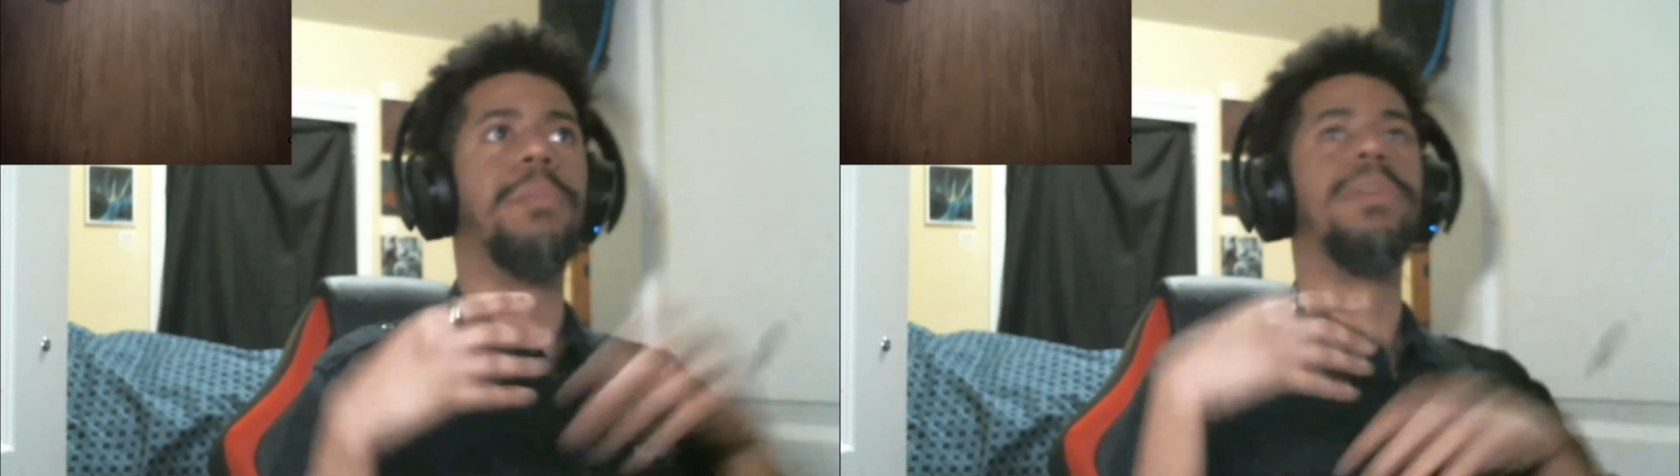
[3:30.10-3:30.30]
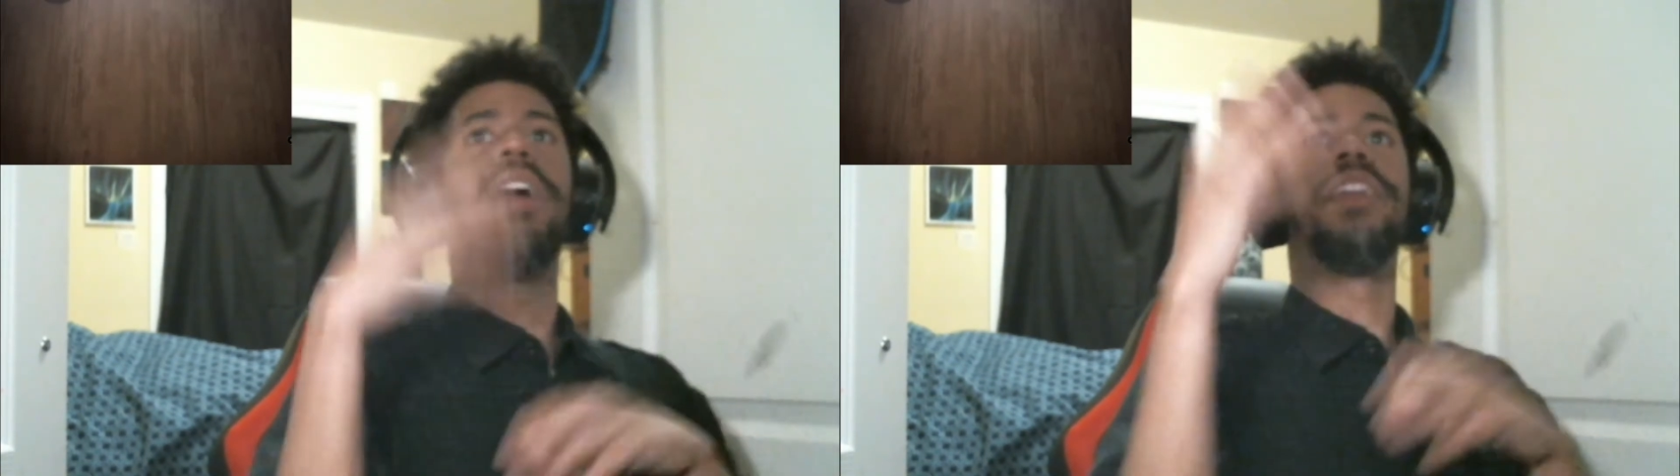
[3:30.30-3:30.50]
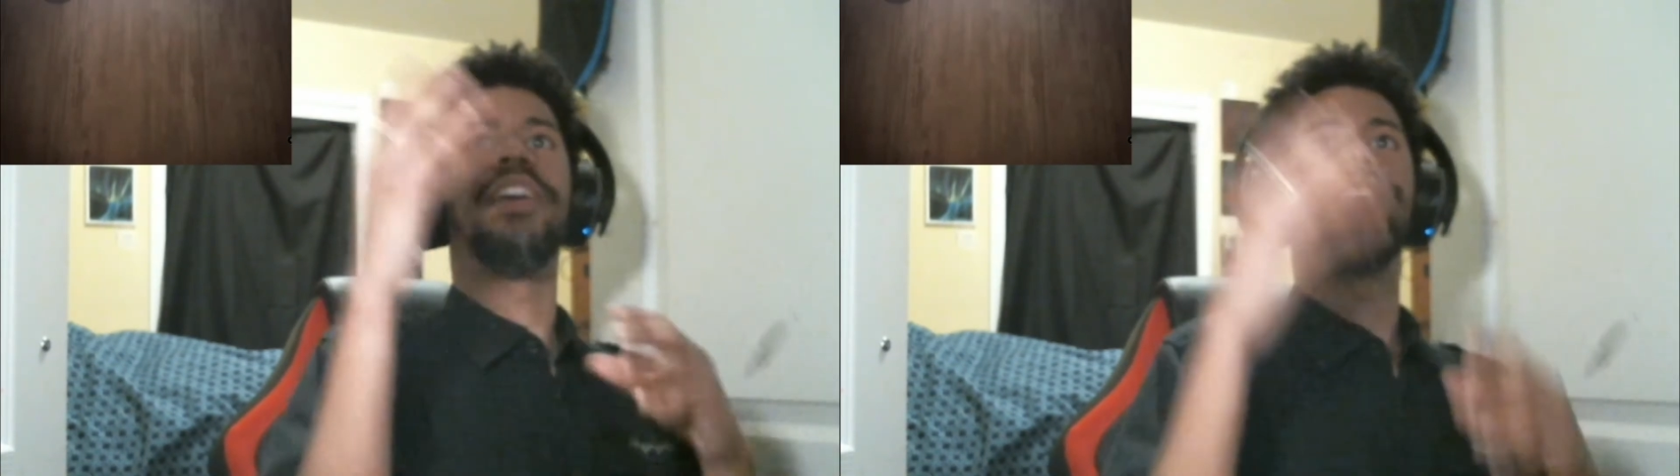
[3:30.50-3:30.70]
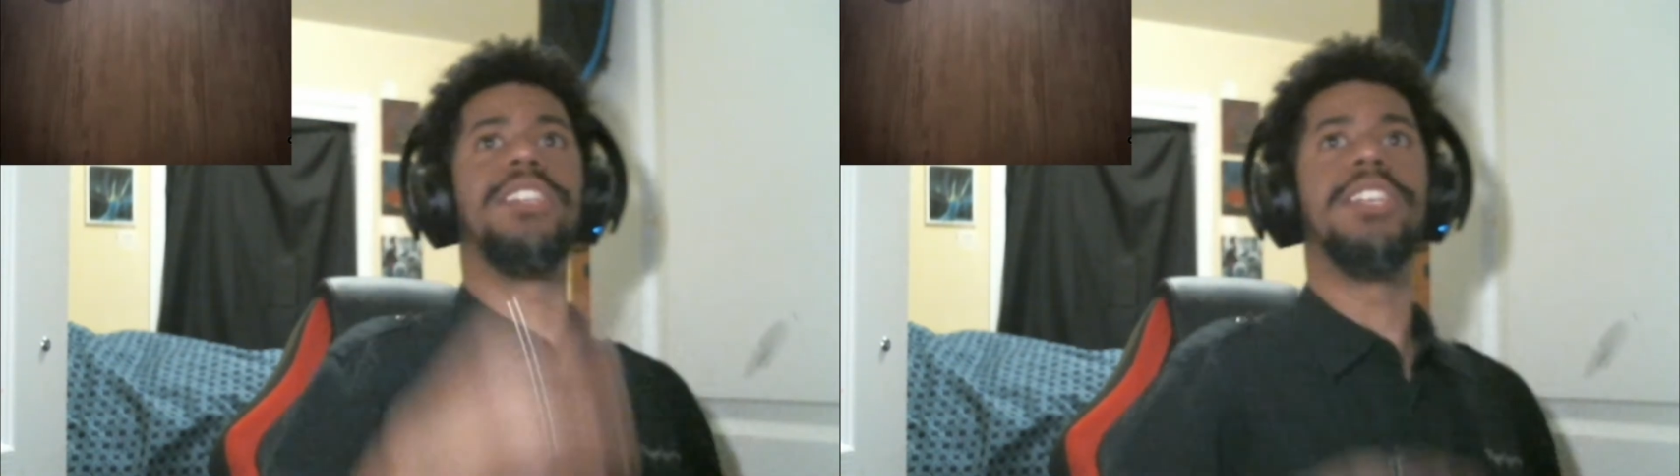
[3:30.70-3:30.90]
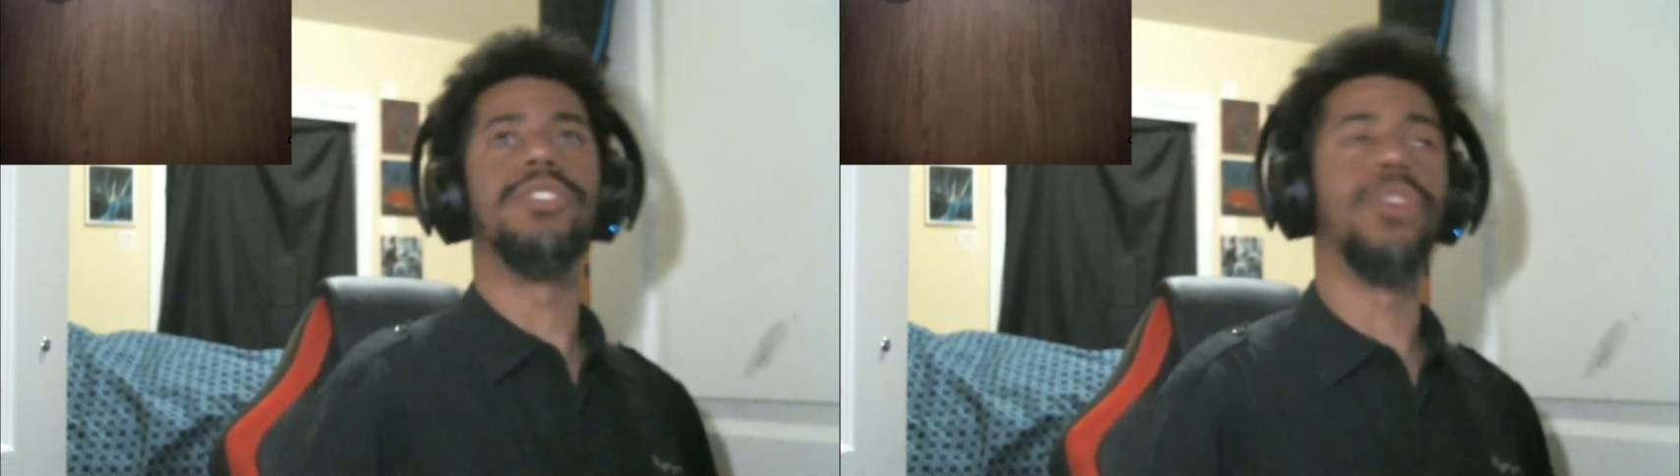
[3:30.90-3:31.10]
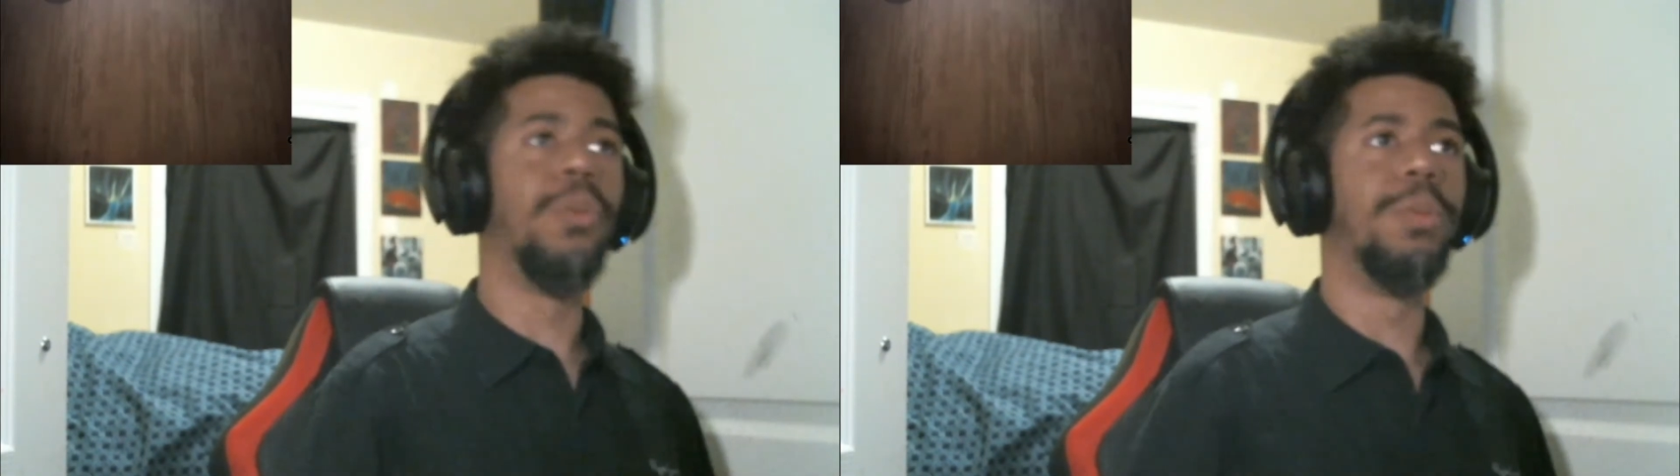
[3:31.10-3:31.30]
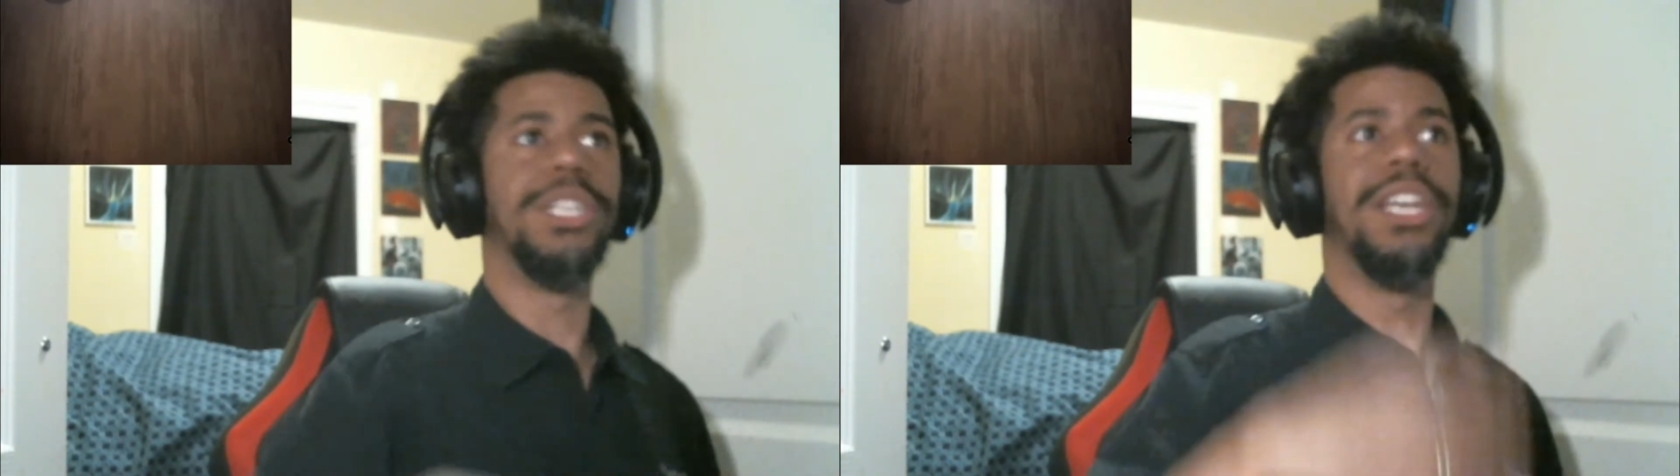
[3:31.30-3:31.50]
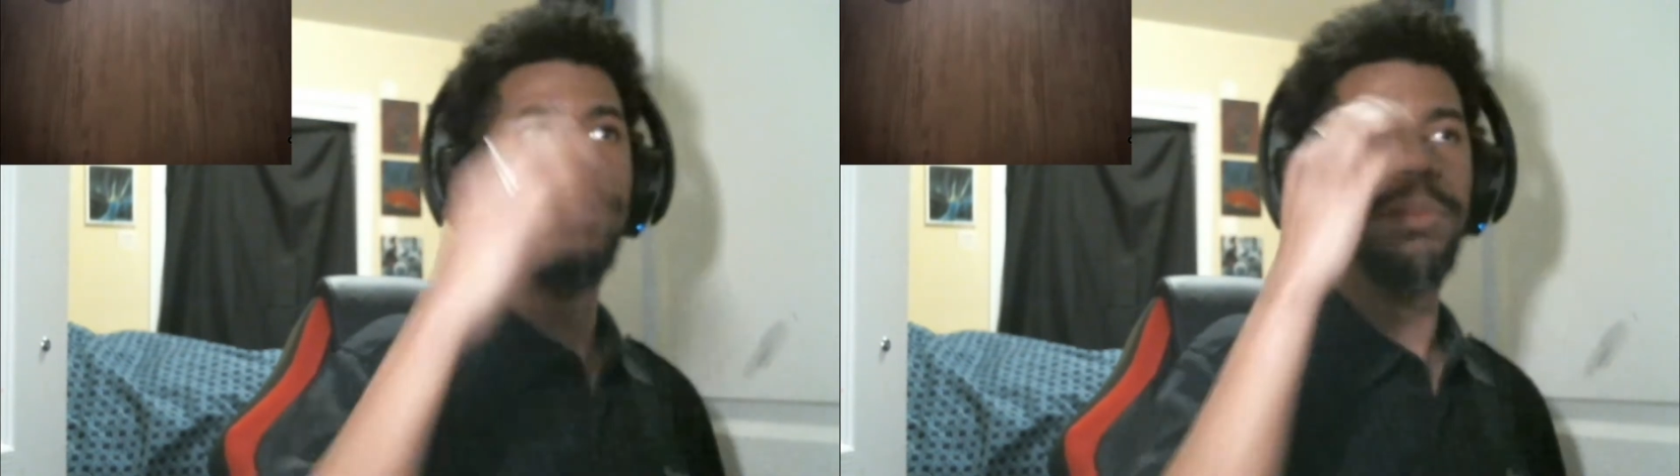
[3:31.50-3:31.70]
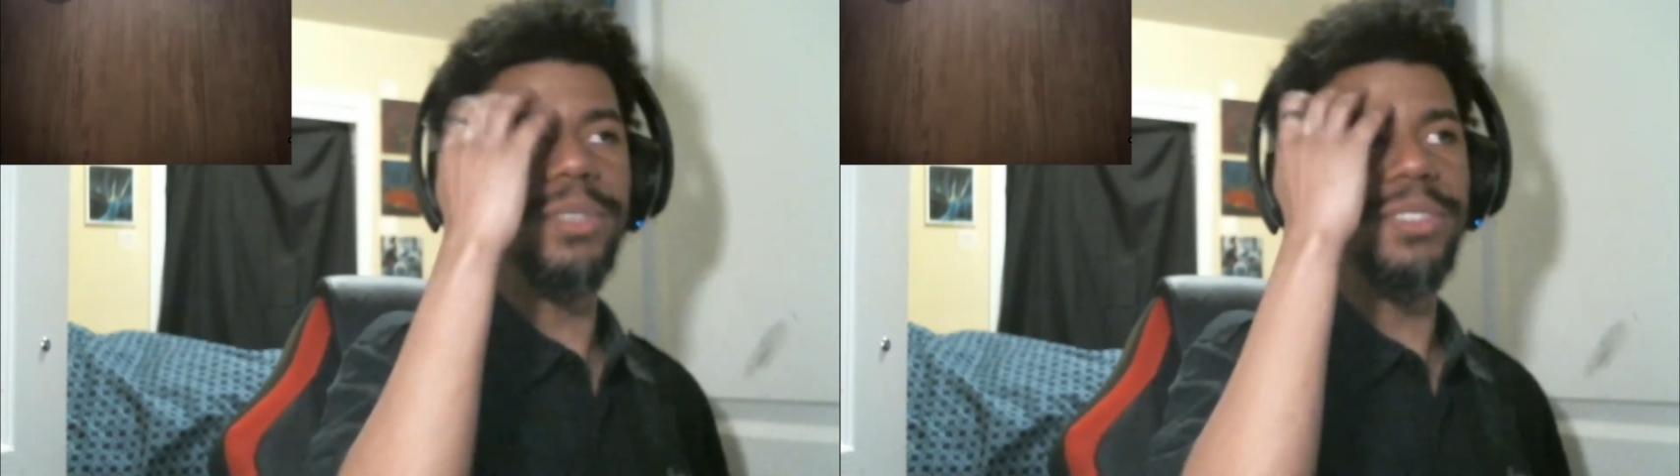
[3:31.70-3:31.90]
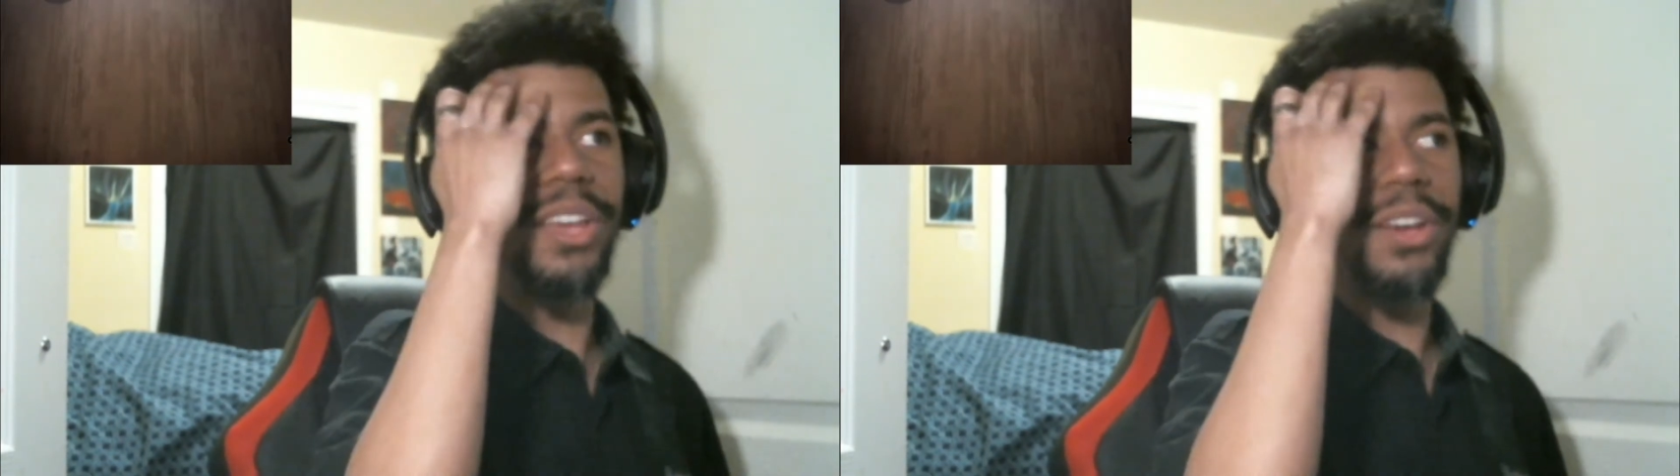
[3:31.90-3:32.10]
beyond that sea, there's a whole bunch of
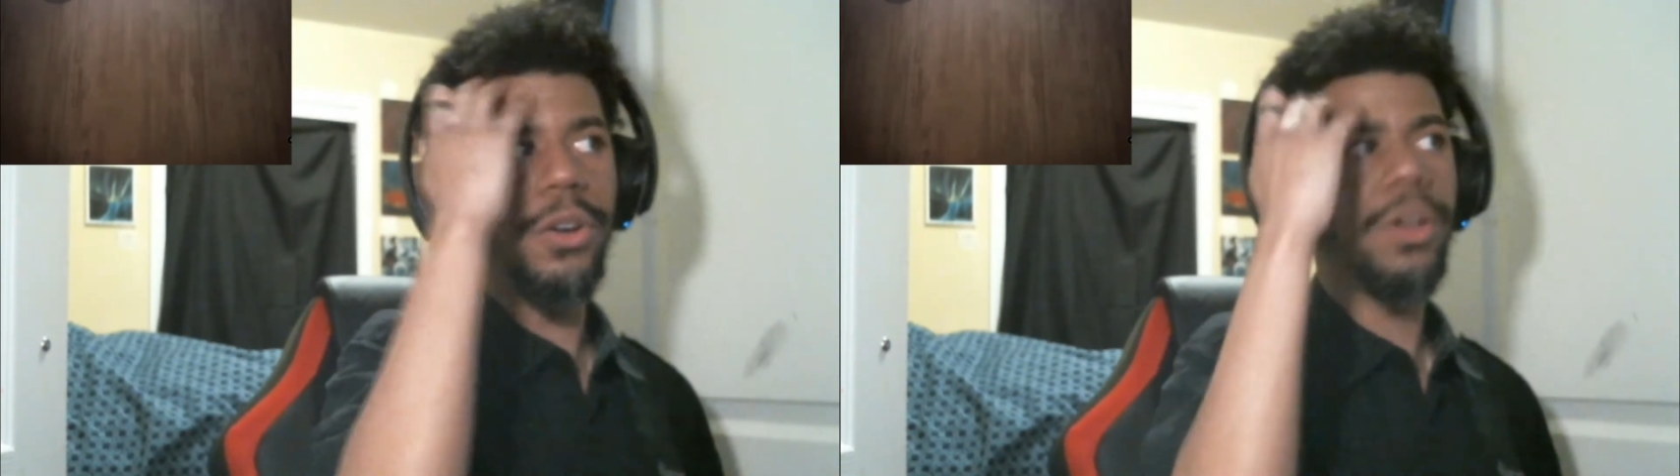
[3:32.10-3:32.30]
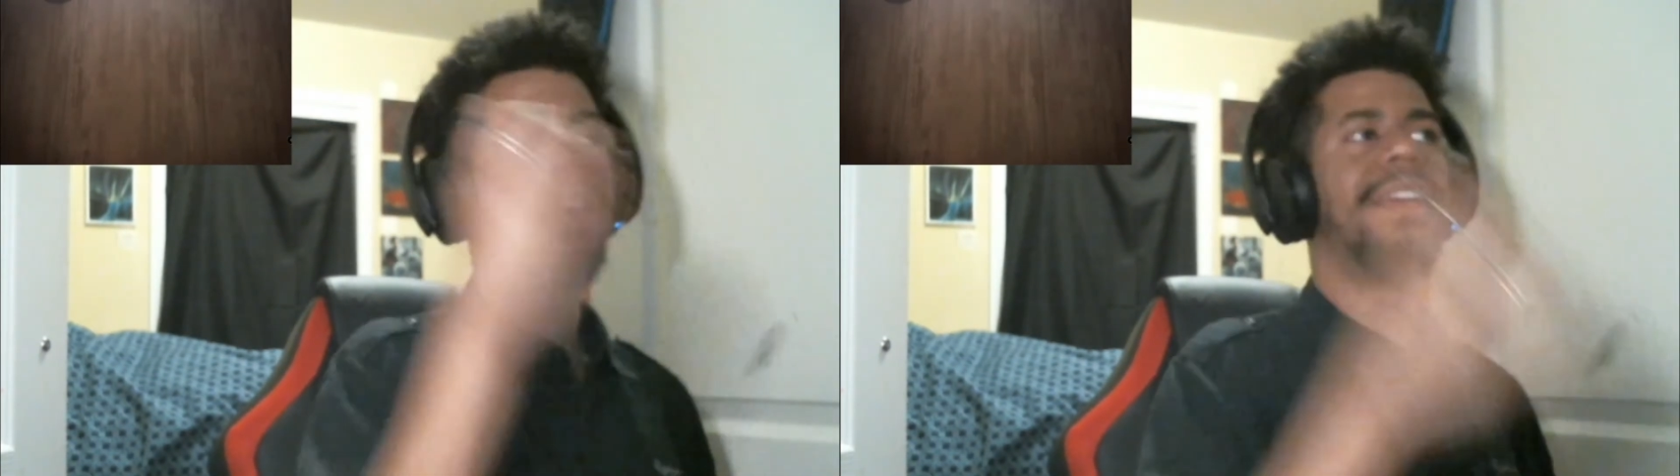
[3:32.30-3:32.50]
enemies there.